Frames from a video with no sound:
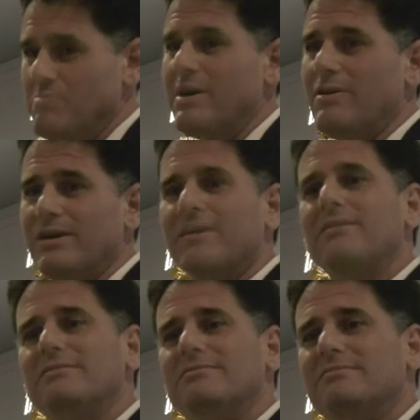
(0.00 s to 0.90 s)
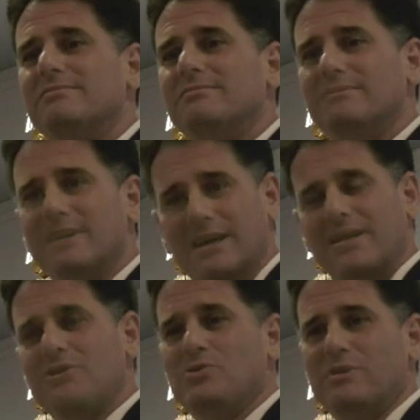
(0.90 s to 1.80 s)
America, in
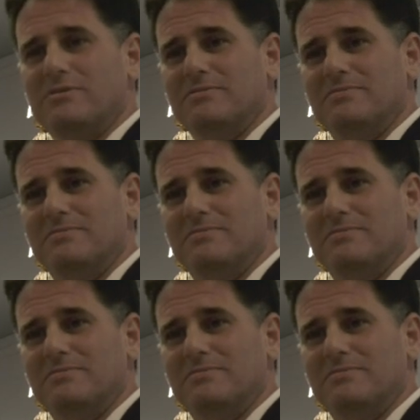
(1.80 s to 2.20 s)
Israel.